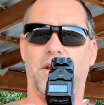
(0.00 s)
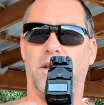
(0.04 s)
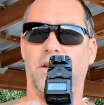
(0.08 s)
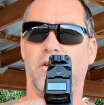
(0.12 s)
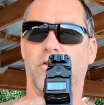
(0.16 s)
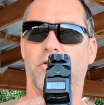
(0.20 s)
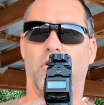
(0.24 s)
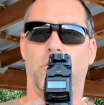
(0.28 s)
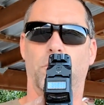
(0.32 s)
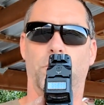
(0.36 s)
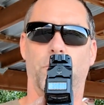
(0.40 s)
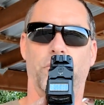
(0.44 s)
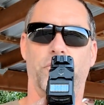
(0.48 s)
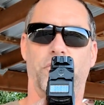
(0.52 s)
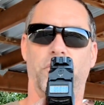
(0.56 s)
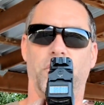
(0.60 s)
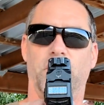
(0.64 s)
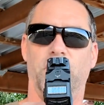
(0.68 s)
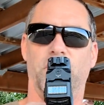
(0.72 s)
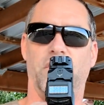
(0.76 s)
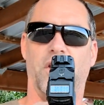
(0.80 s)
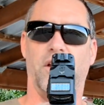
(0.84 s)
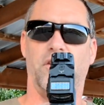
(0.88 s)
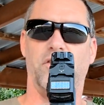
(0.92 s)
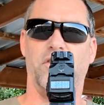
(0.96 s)
is almost the
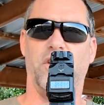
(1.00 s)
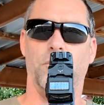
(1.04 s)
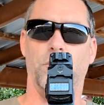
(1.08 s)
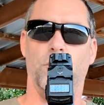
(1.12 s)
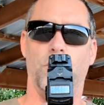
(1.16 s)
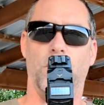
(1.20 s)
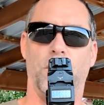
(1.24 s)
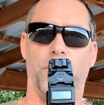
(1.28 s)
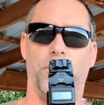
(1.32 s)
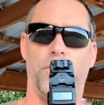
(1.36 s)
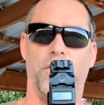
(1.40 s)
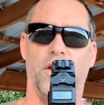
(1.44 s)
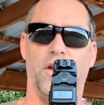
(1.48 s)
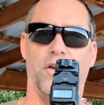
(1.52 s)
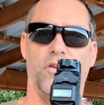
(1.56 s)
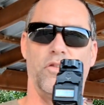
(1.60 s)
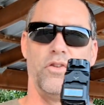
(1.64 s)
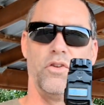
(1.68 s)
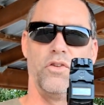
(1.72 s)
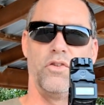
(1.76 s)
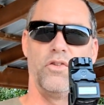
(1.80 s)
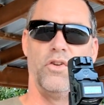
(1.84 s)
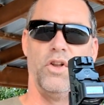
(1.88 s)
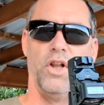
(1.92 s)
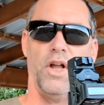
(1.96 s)
exact same width as
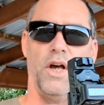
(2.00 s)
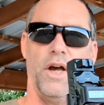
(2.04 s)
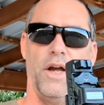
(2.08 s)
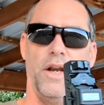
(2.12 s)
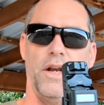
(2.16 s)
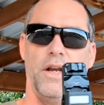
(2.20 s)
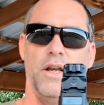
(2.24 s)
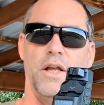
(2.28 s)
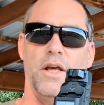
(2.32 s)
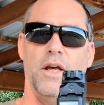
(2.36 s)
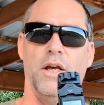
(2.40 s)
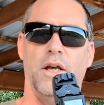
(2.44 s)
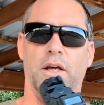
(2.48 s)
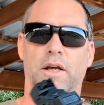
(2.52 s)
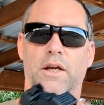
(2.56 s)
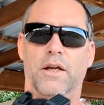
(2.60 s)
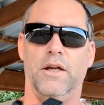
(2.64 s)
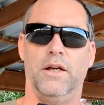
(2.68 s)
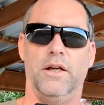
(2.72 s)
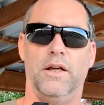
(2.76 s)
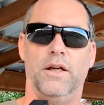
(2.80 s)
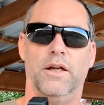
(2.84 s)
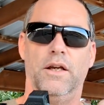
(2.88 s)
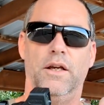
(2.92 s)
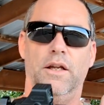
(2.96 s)
the slide.
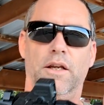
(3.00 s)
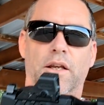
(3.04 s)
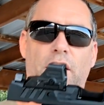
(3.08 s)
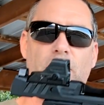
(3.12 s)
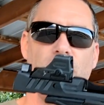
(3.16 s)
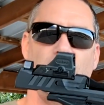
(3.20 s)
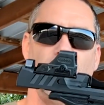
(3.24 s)
It does